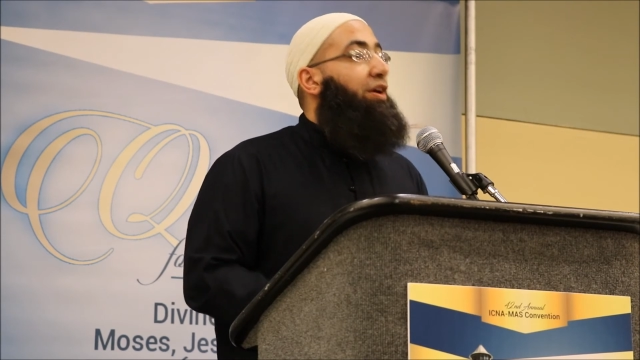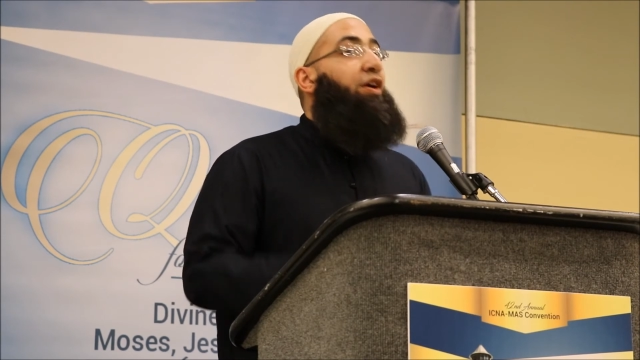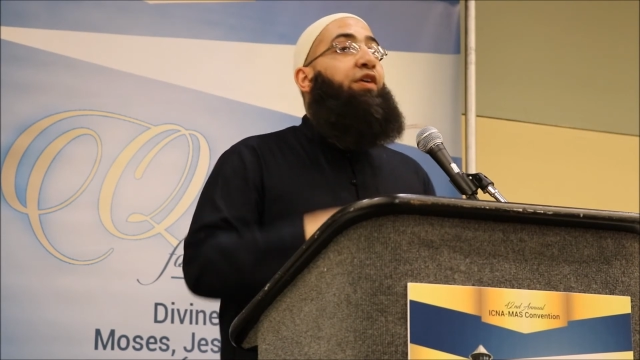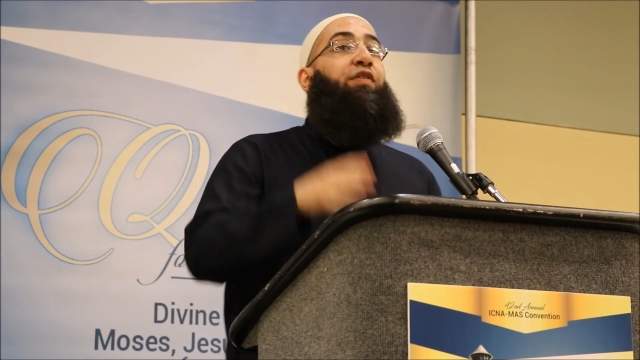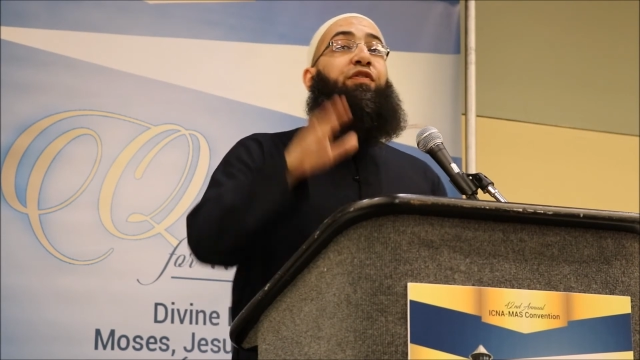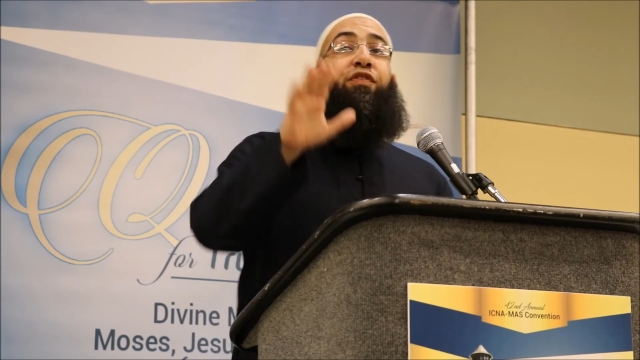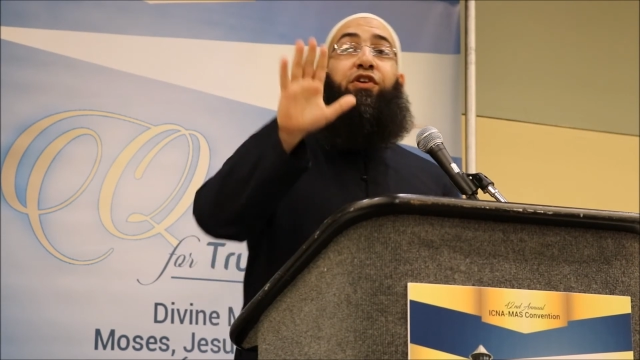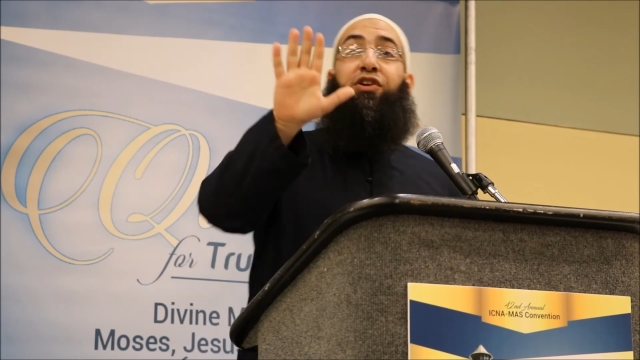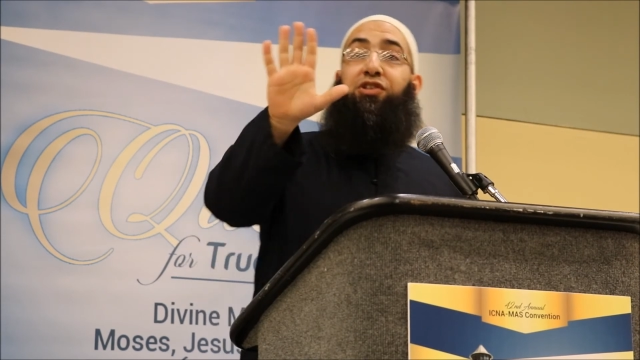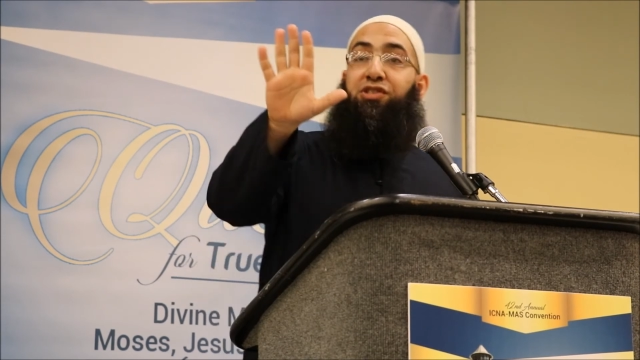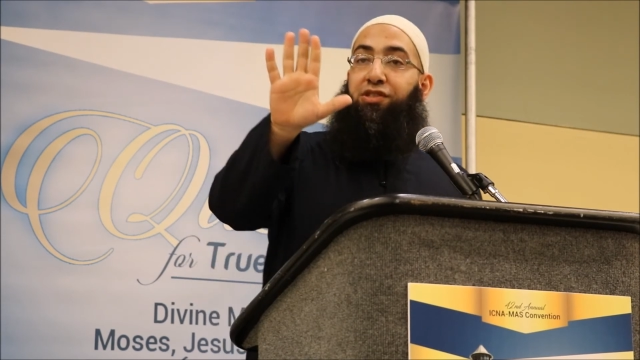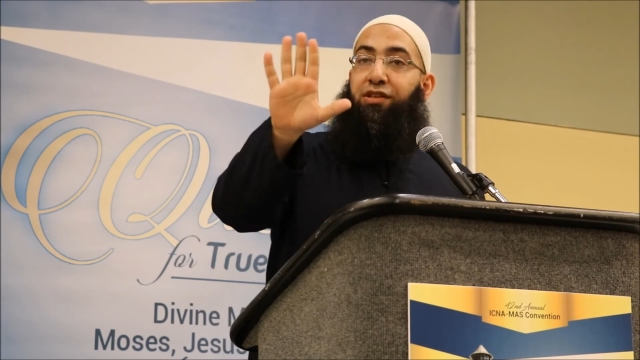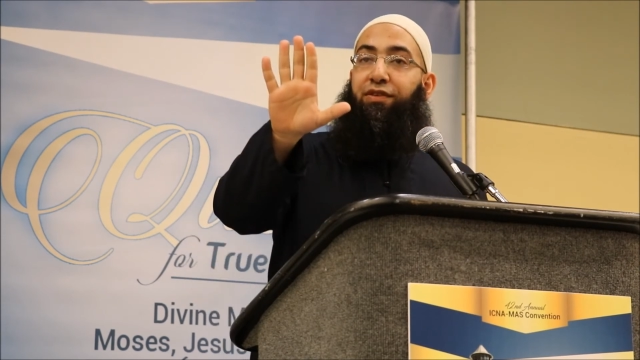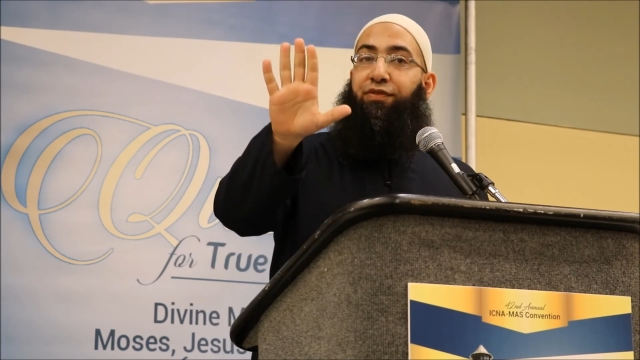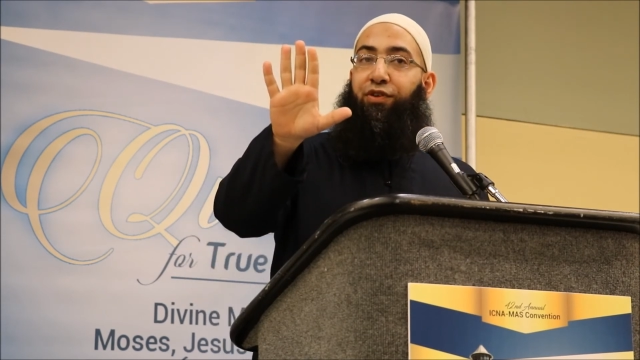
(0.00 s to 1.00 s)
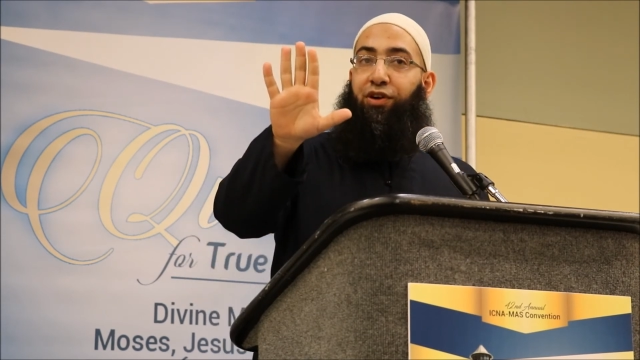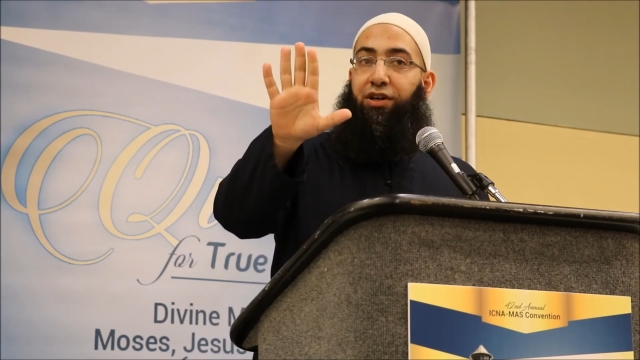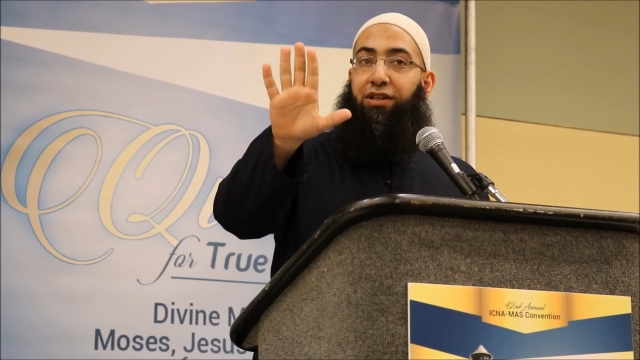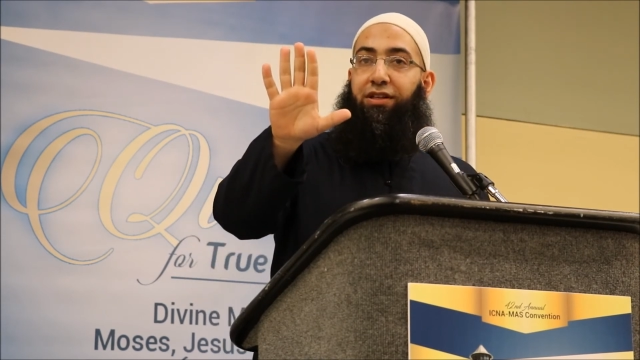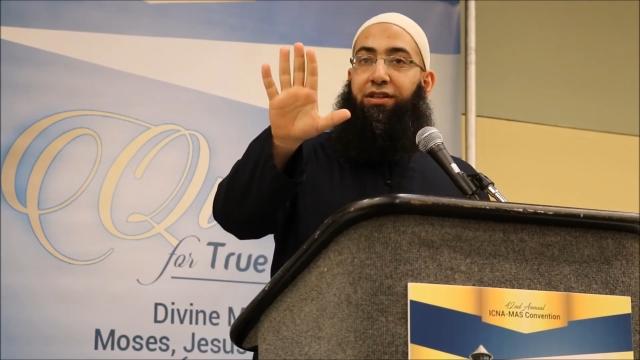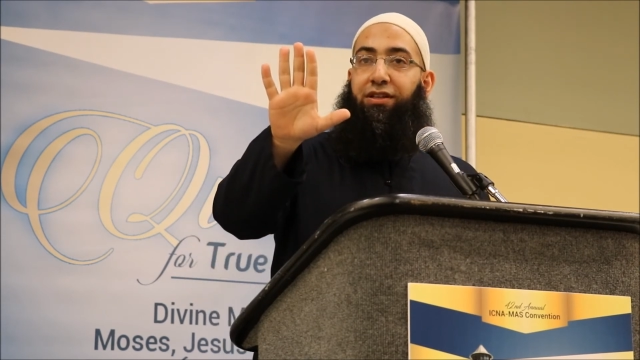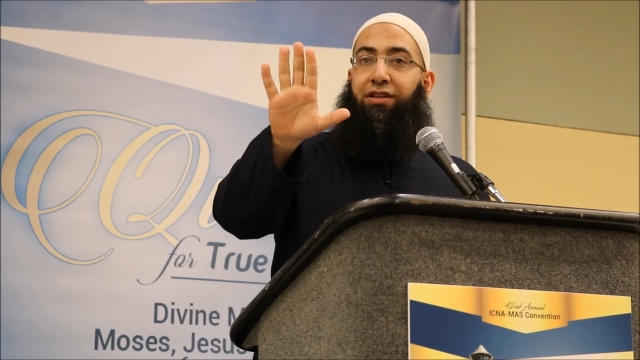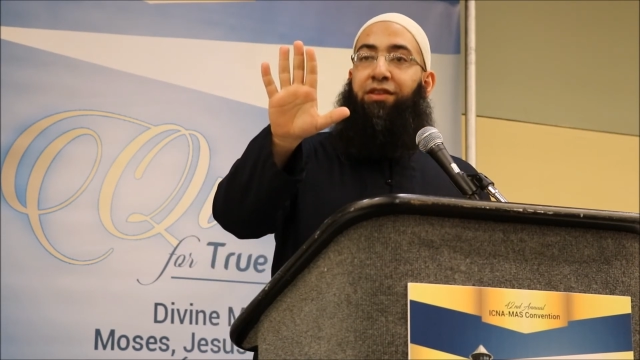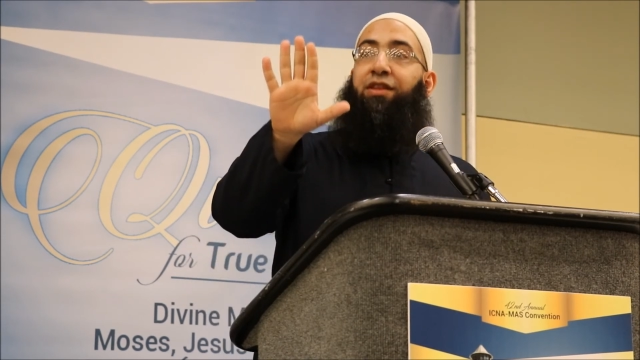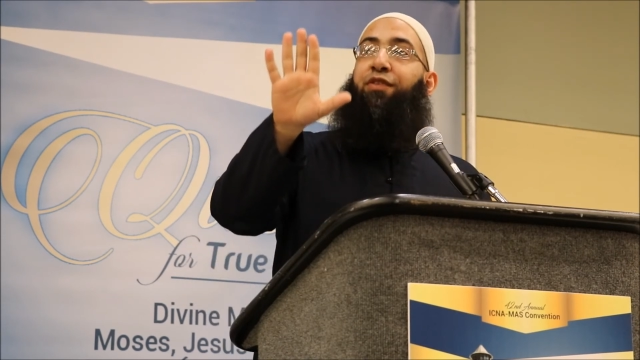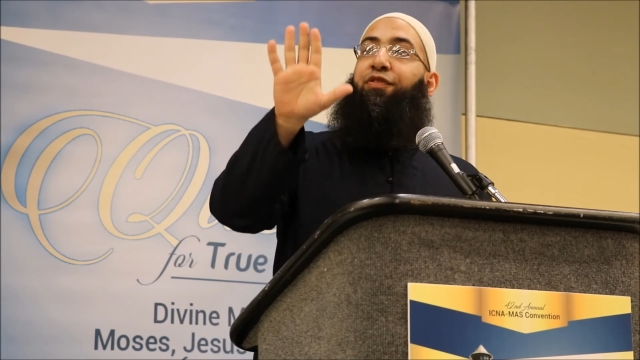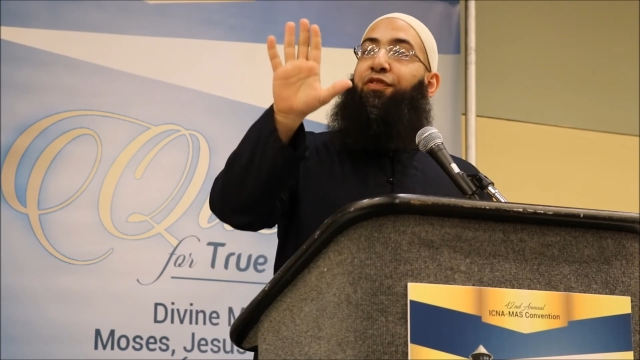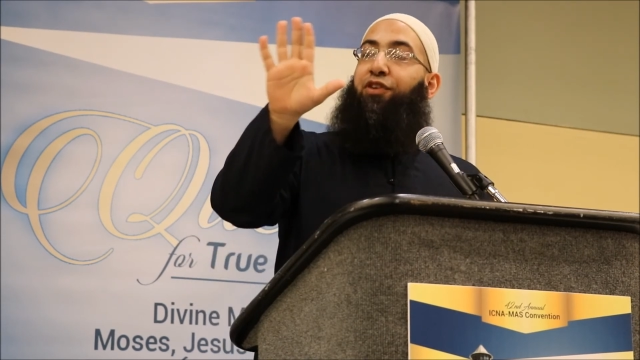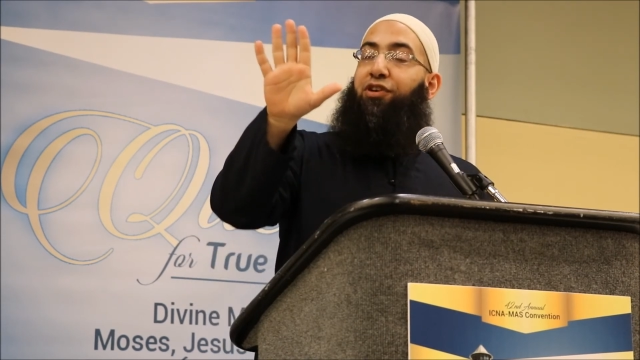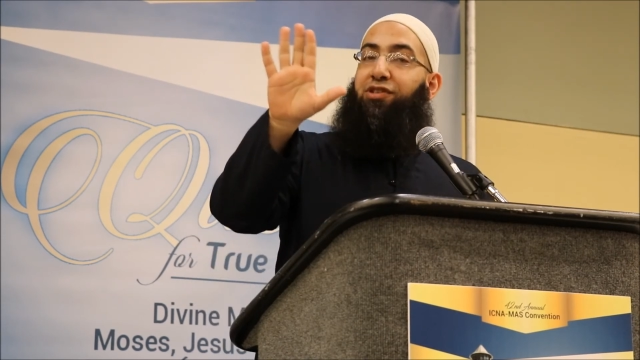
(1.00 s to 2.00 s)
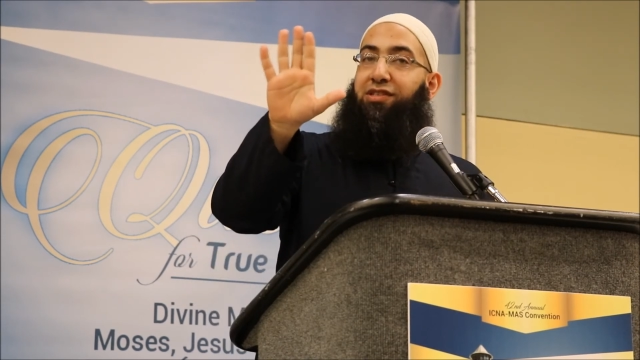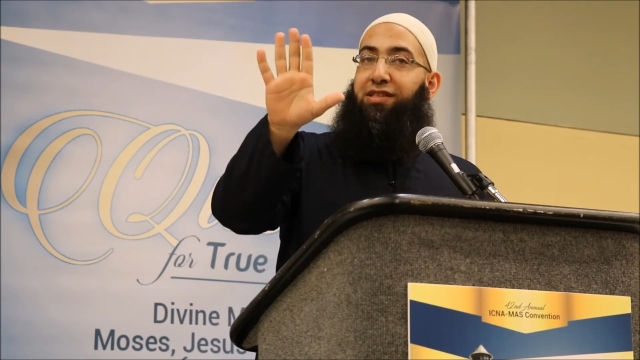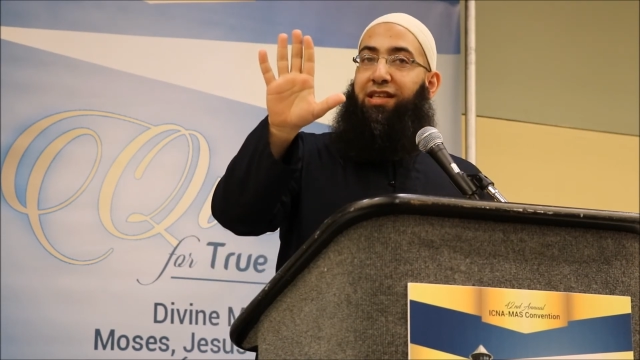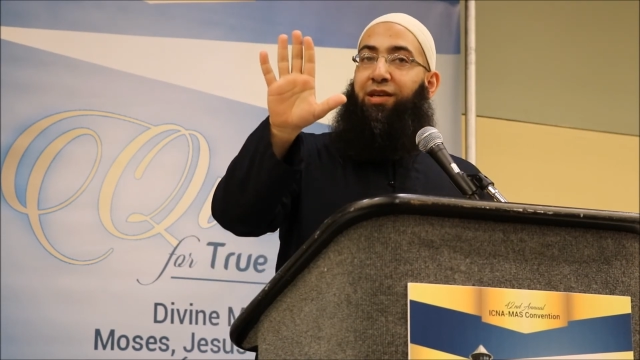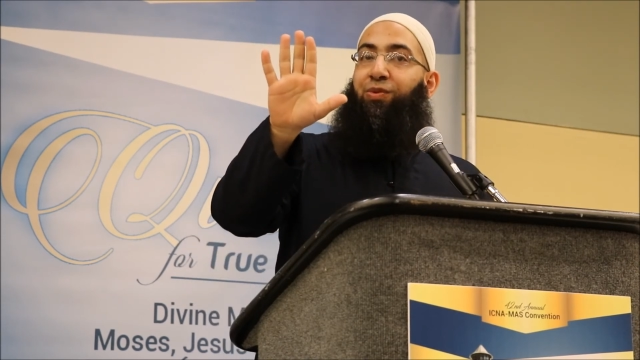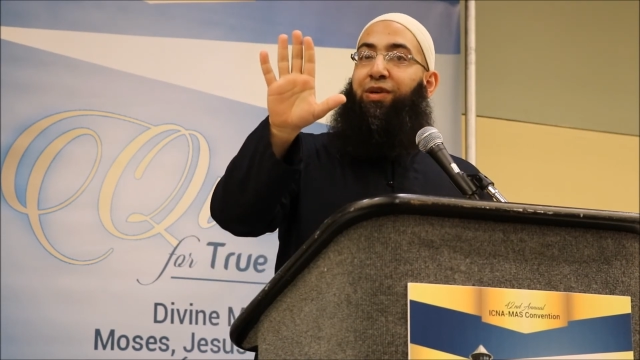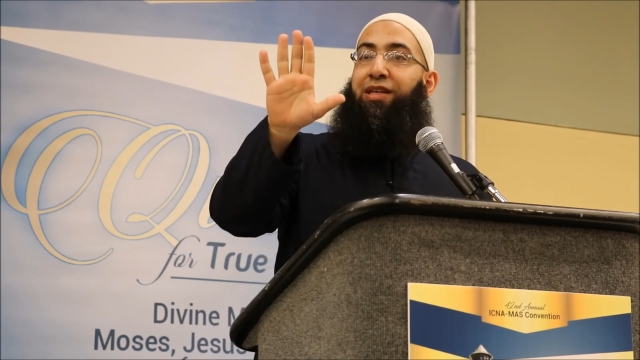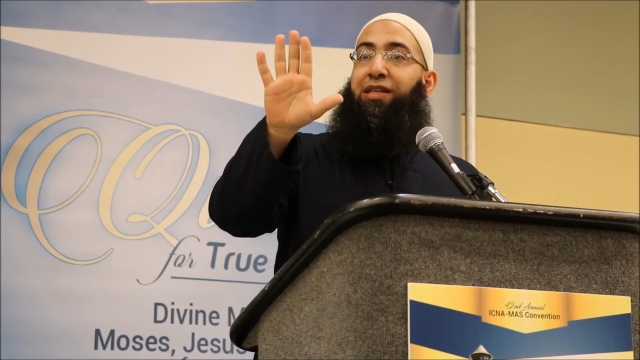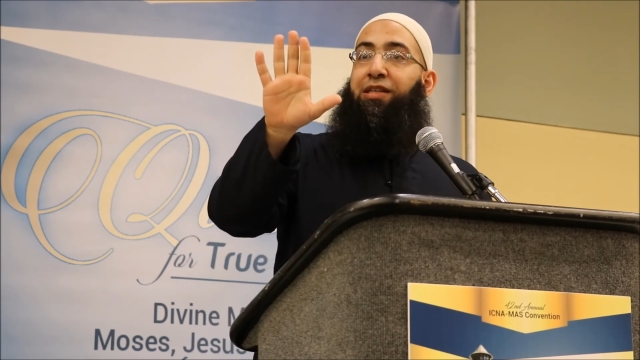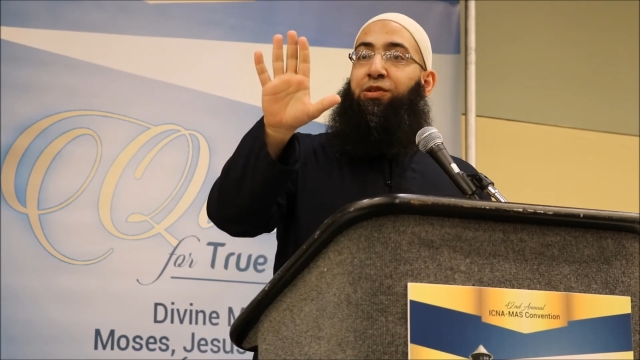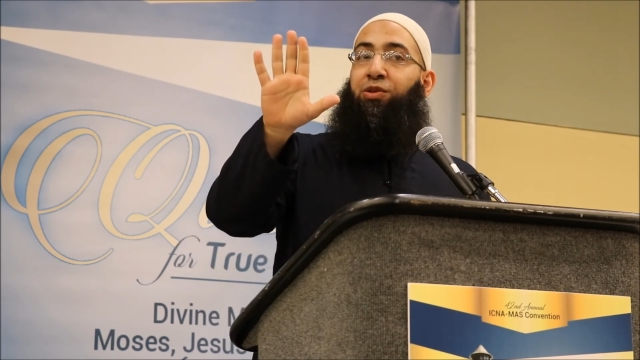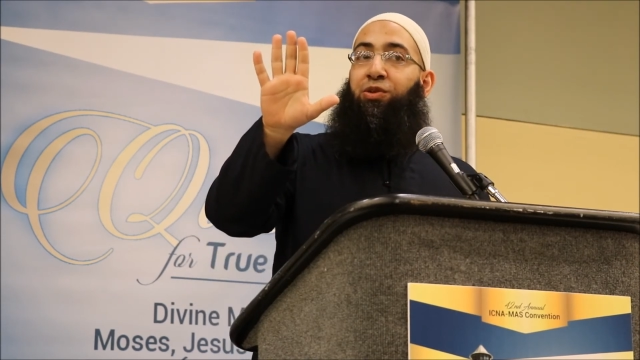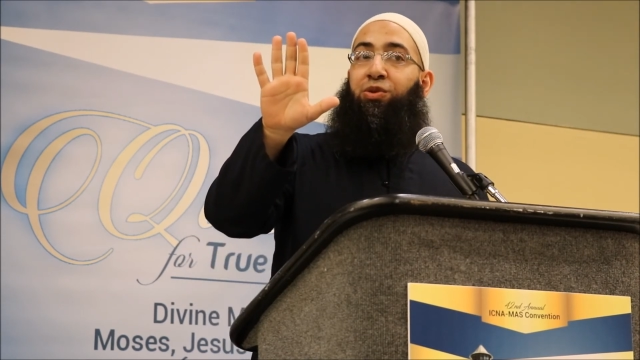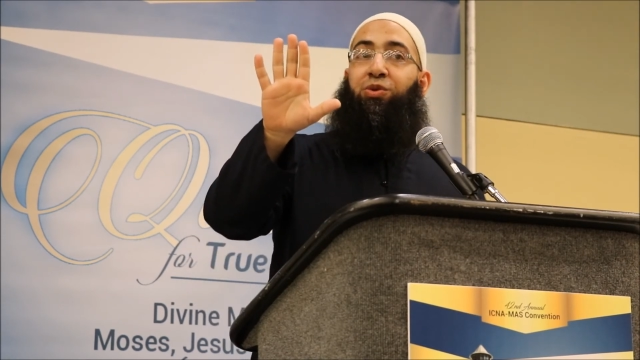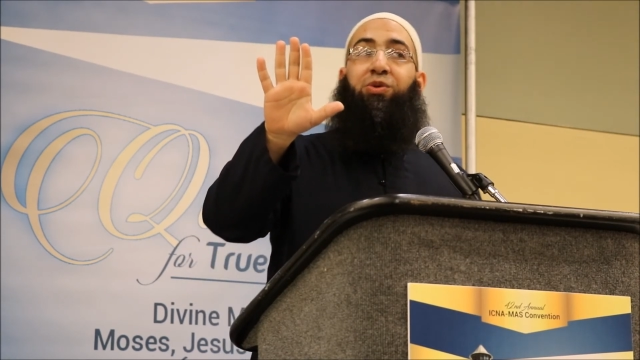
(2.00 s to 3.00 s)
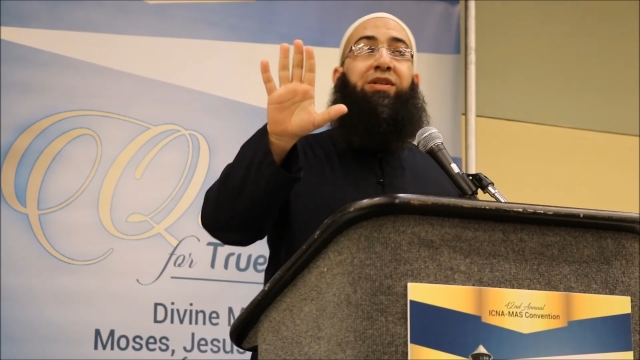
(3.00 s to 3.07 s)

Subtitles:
First of all, the first thing we need to do